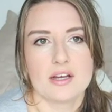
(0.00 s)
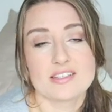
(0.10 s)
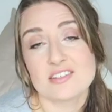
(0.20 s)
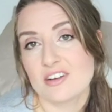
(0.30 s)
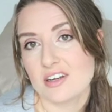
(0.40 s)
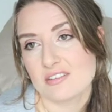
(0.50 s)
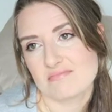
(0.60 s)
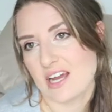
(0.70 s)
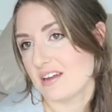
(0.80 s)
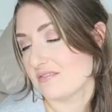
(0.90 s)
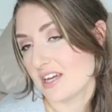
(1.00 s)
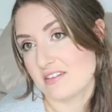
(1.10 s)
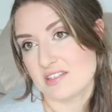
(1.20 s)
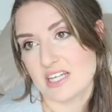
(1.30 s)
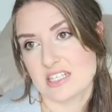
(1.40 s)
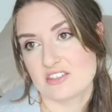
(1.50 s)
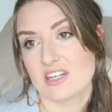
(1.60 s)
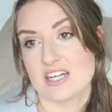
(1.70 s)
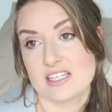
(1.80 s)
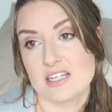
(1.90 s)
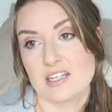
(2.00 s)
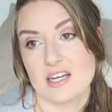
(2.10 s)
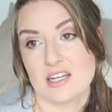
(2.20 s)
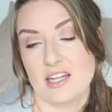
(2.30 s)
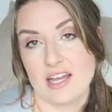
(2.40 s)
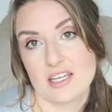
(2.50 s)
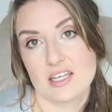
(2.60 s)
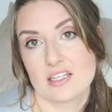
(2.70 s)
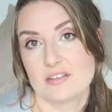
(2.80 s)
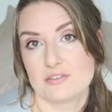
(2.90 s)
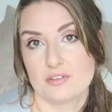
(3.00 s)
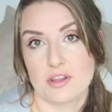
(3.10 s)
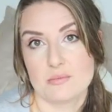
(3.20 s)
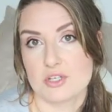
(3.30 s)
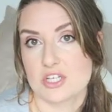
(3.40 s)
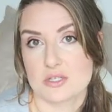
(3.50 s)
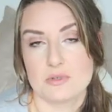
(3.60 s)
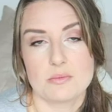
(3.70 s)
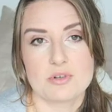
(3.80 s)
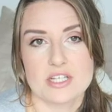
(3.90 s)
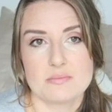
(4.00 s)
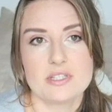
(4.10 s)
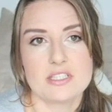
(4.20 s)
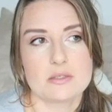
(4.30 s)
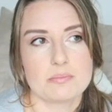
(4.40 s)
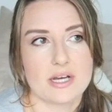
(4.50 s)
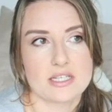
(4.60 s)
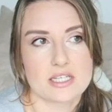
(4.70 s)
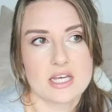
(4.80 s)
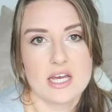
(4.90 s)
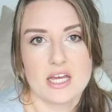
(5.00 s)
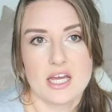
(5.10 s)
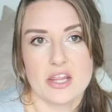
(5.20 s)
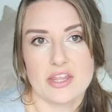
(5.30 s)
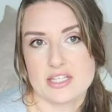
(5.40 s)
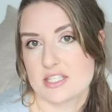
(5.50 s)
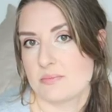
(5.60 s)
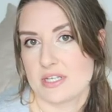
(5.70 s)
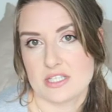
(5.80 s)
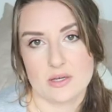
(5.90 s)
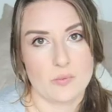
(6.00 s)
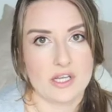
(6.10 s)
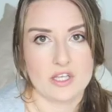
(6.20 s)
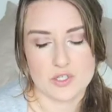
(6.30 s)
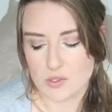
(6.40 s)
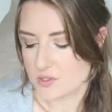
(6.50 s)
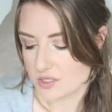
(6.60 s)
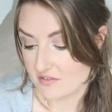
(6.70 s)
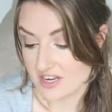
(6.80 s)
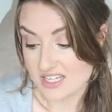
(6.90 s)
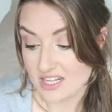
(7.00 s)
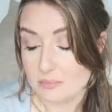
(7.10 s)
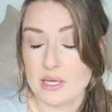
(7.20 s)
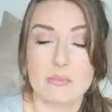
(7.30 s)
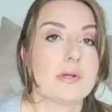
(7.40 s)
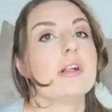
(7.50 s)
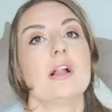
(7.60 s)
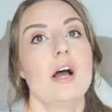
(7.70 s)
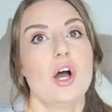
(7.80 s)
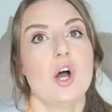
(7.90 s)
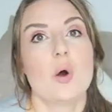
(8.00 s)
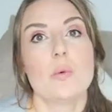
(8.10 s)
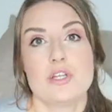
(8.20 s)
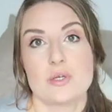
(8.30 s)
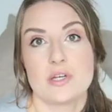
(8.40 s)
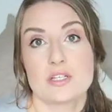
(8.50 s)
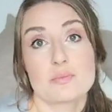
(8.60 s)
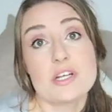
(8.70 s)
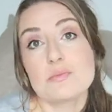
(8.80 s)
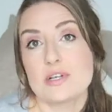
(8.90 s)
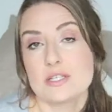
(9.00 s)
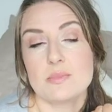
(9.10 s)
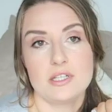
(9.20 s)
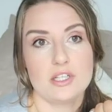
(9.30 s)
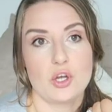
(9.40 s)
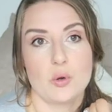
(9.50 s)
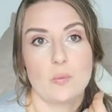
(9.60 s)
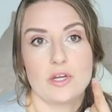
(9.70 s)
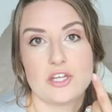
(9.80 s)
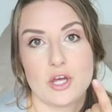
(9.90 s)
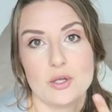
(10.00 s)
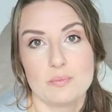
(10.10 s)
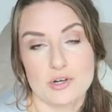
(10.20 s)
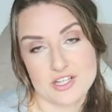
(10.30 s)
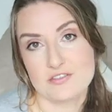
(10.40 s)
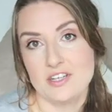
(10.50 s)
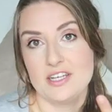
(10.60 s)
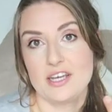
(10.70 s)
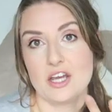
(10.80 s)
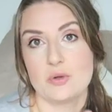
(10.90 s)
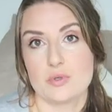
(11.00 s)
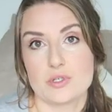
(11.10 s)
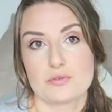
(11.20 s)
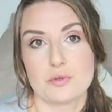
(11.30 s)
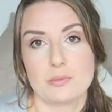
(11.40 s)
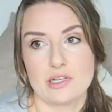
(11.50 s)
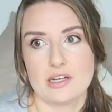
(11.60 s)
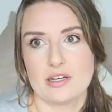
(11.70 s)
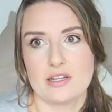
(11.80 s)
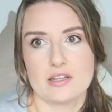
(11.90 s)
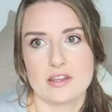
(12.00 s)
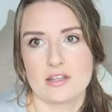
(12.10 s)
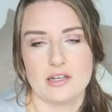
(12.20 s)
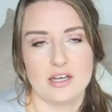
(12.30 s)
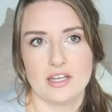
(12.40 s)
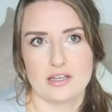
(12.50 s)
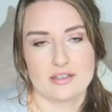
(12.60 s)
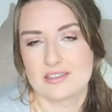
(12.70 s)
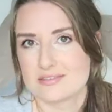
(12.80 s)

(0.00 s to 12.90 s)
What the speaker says: It's not, I feel like it's not ideal. I'd like for them to just be on breast milk, but that's the best that we can do. So if I tell people we do express breast milk, we do breastfeeding, and we do formula, they're like,